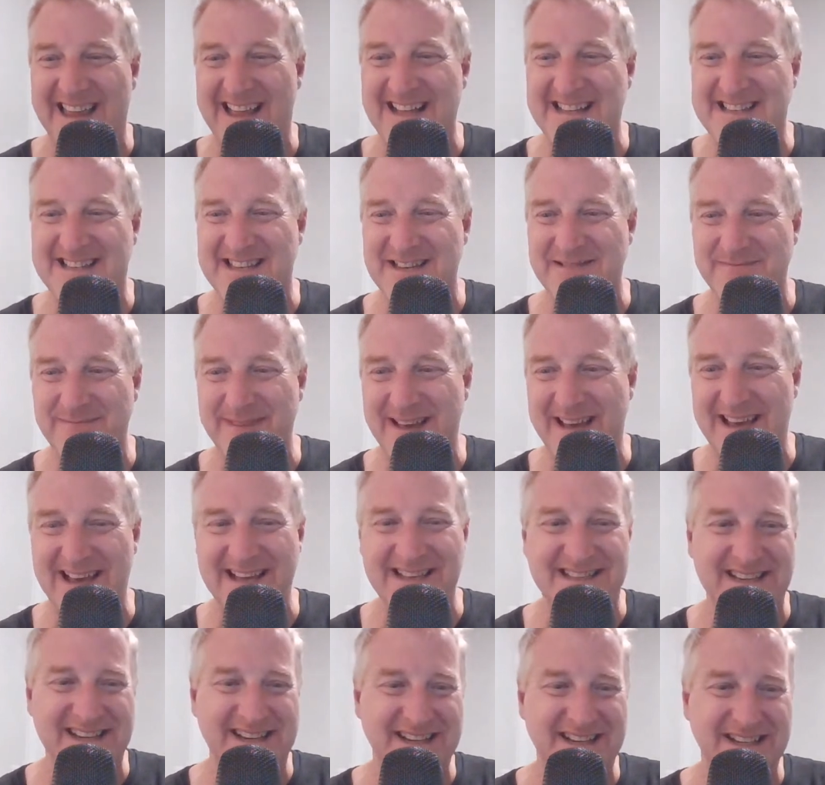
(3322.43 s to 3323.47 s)
That's
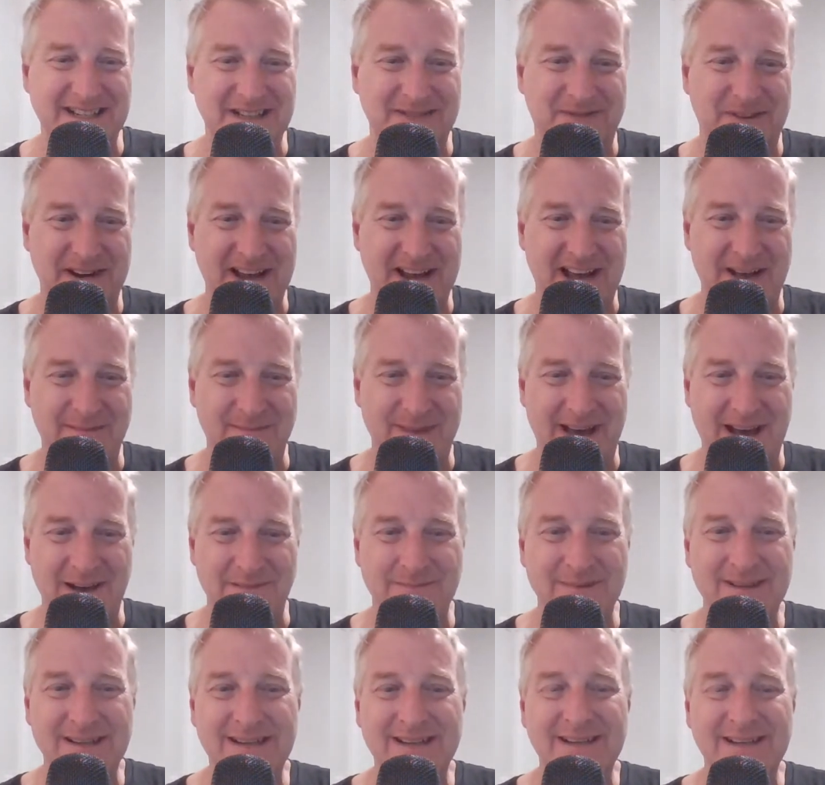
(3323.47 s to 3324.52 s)
amazing. Good for
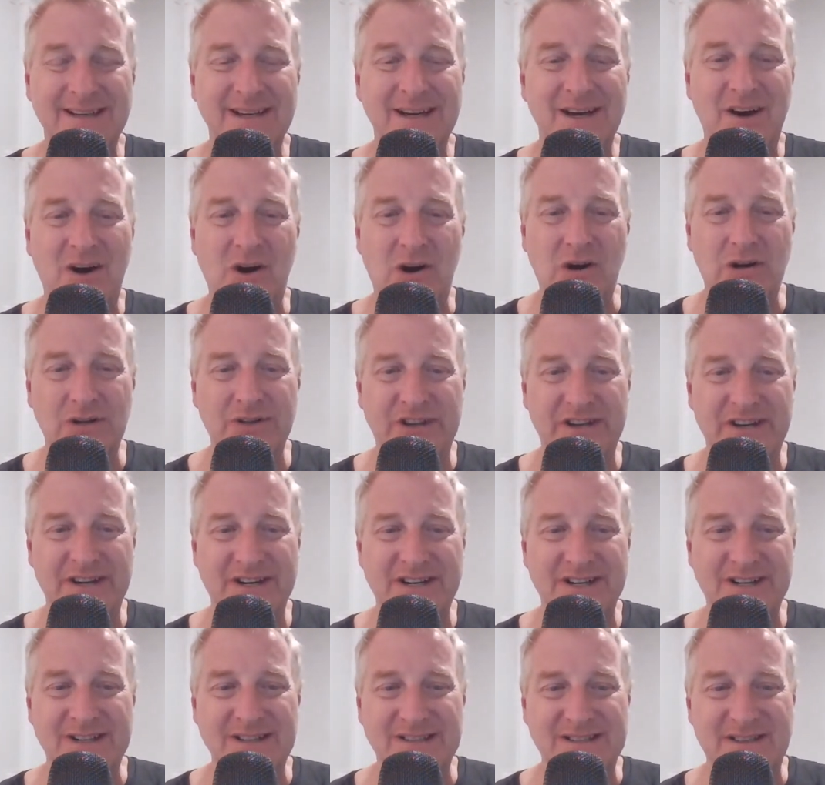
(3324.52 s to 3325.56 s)
MM
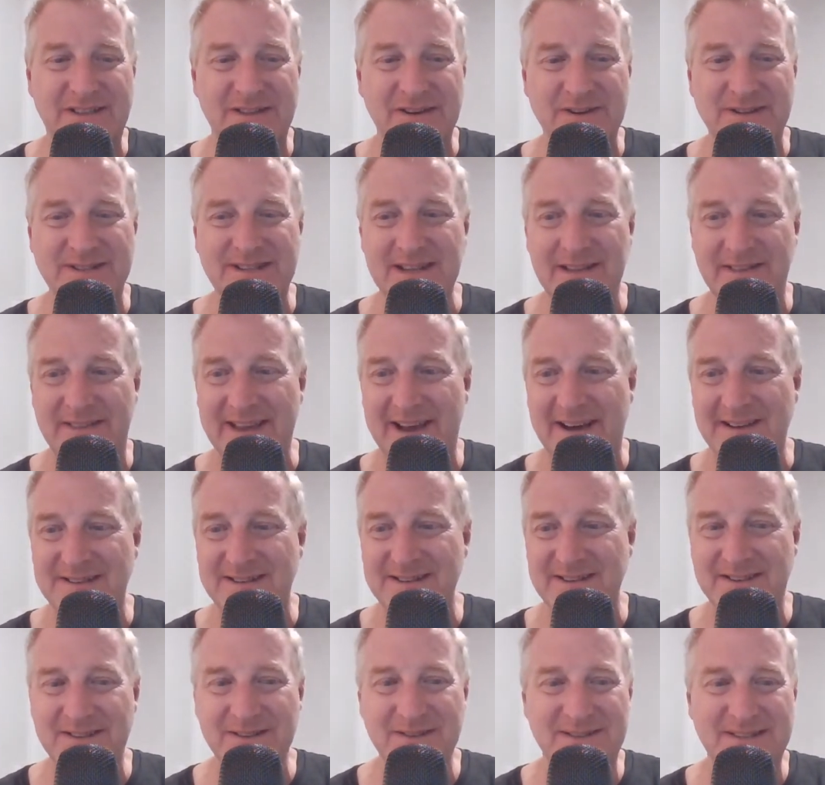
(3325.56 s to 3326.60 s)
holders
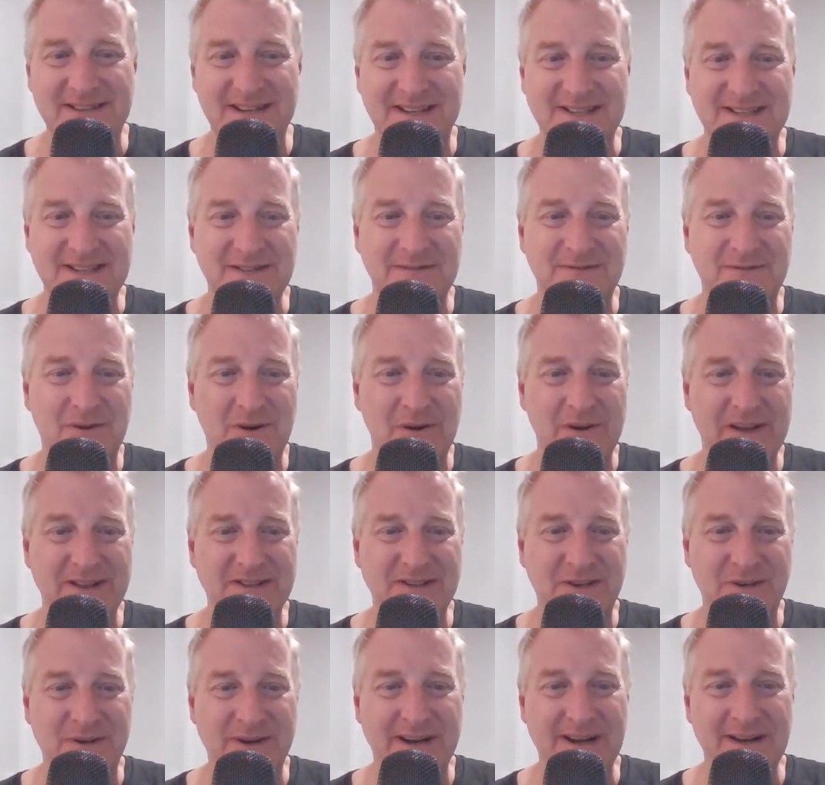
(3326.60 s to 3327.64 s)
13,264. That's
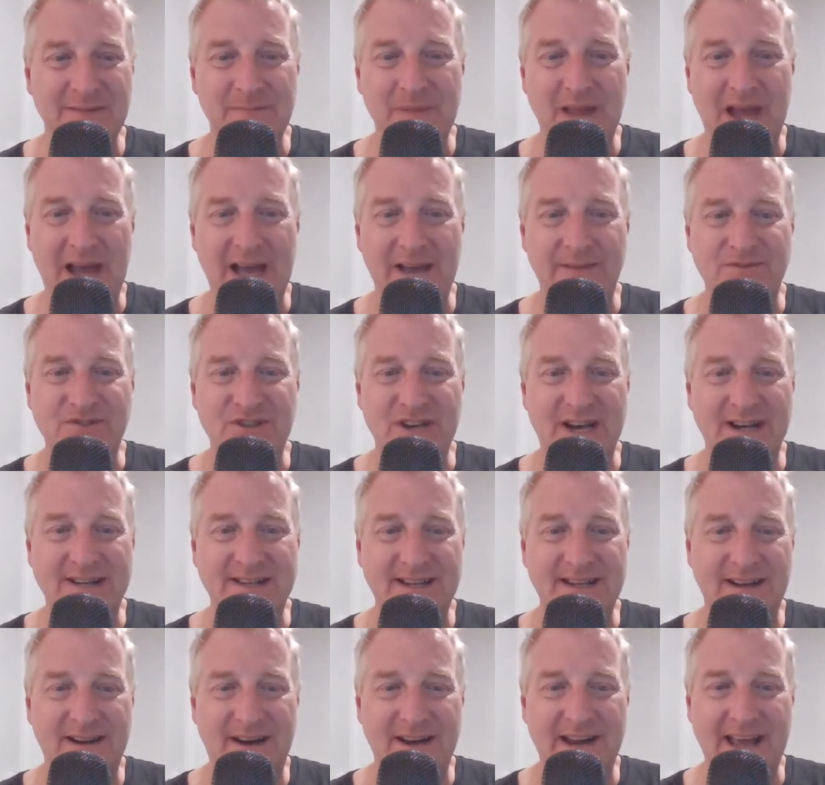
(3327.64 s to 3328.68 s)
great. I have
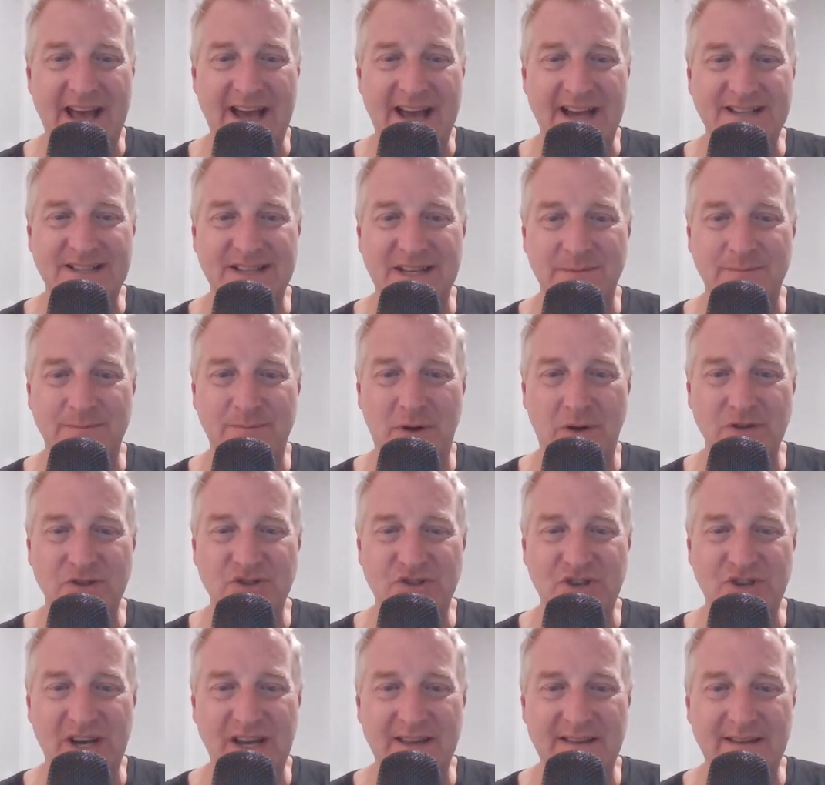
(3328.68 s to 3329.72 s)
checked on Hex and Pulse
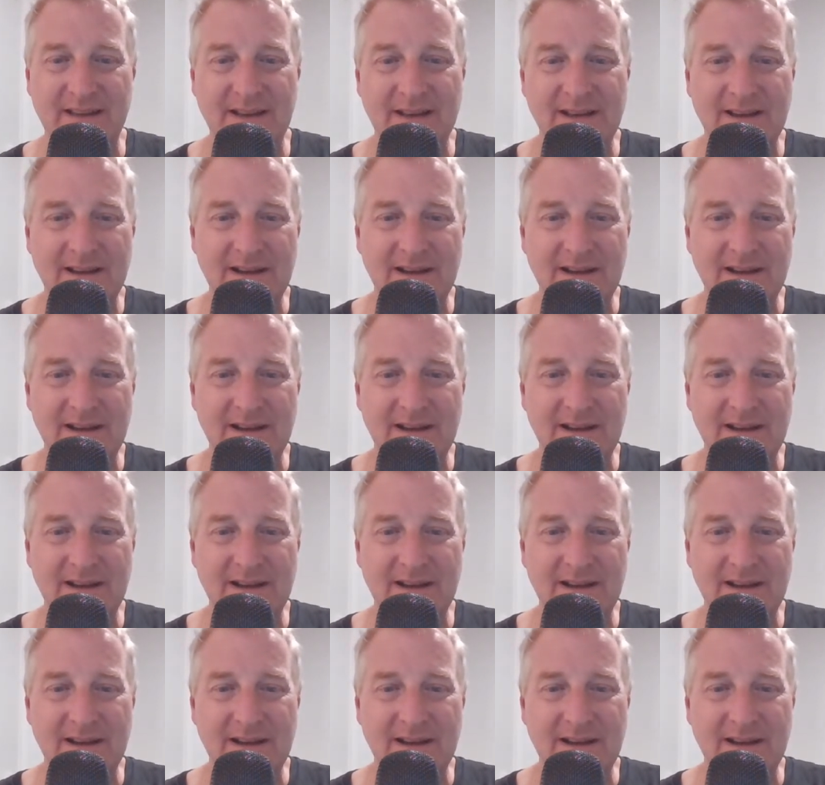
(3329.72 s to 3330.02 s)
Chain.